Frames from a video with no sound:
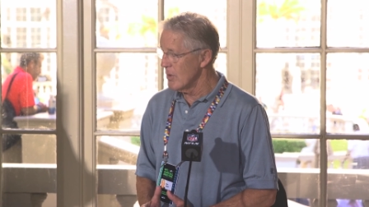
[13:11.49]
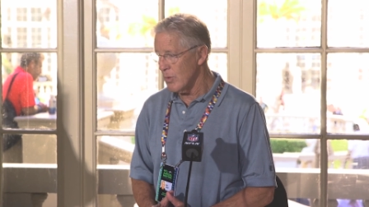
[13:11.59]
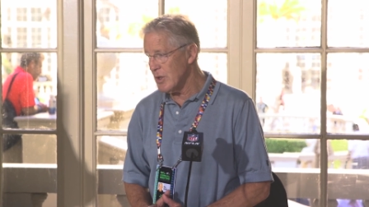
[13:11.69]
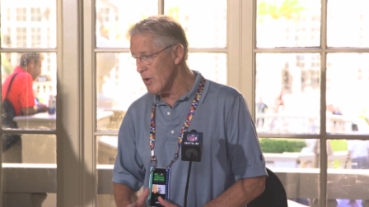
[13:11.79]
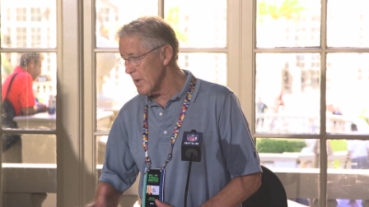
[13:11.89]

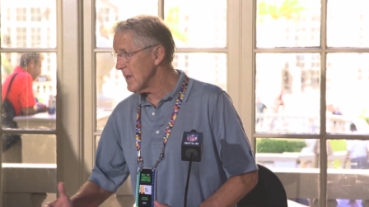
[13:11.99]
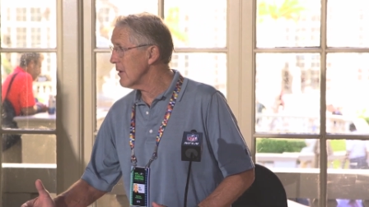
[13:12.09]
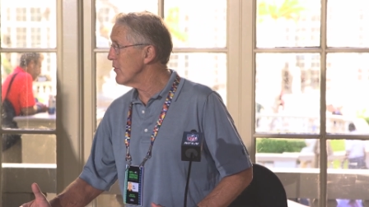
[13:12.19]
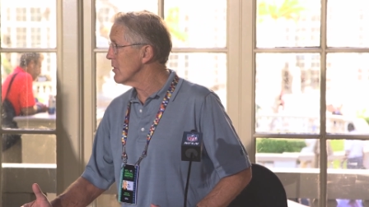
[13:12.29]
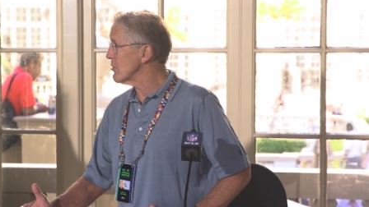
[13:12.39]
when you go right down
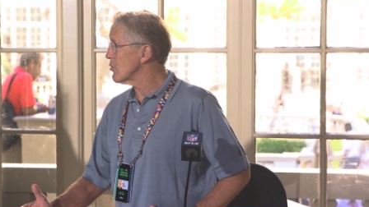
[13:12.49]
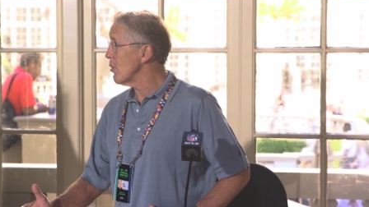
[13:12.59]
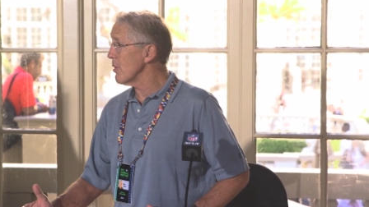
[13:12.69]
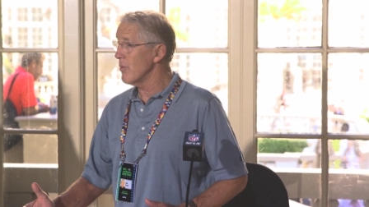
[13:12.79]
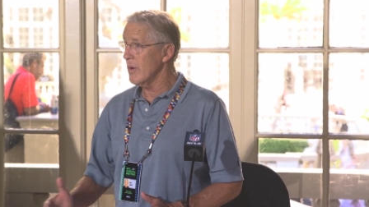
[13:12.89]
the field and
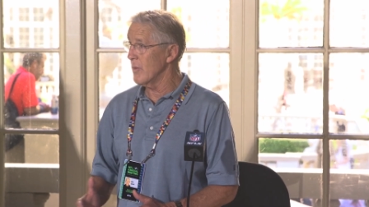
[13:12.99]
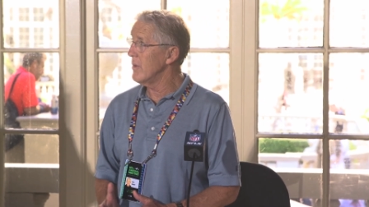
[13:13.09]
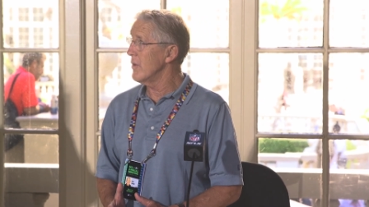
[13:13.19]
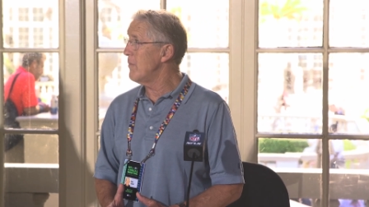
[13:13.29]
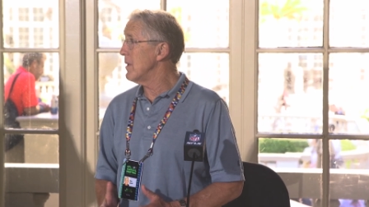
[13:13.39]
score
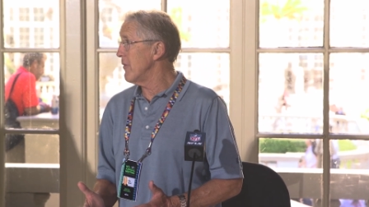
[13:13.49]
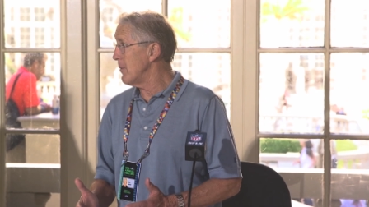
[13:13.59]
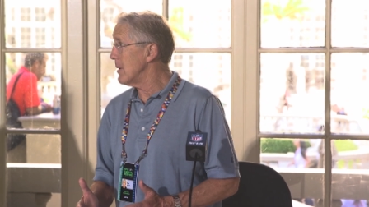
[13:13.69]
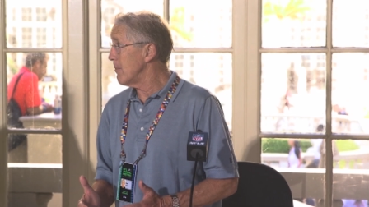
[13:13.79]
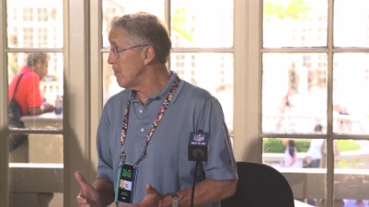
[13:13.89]
we, we've been
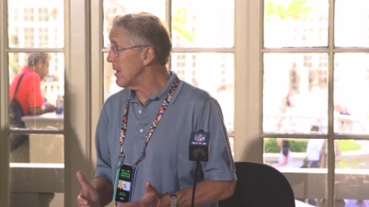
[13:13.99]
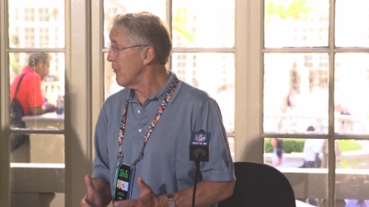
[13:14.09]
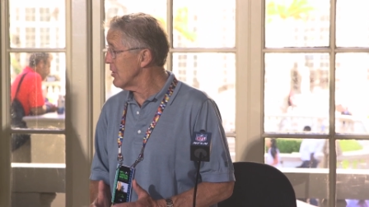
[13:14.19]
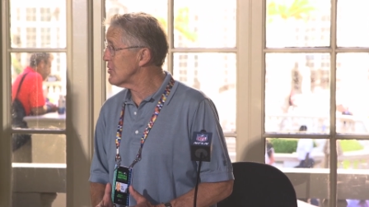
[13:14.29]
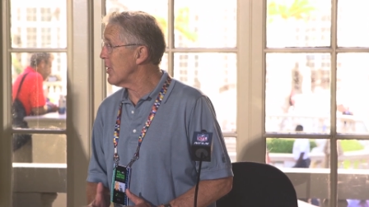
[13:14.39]
the
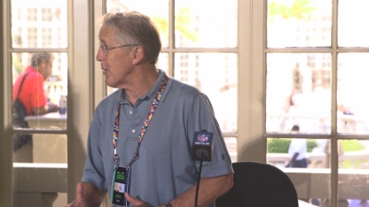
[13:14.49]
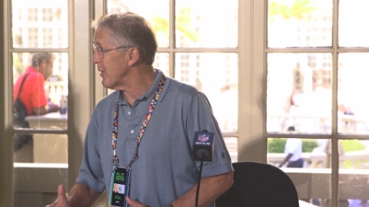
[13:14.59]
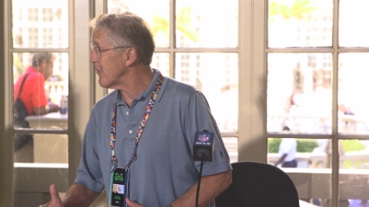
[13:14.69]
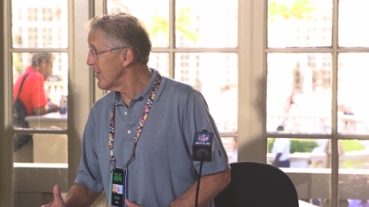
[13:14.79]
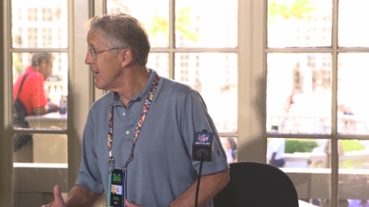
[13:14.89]
beneficiary of,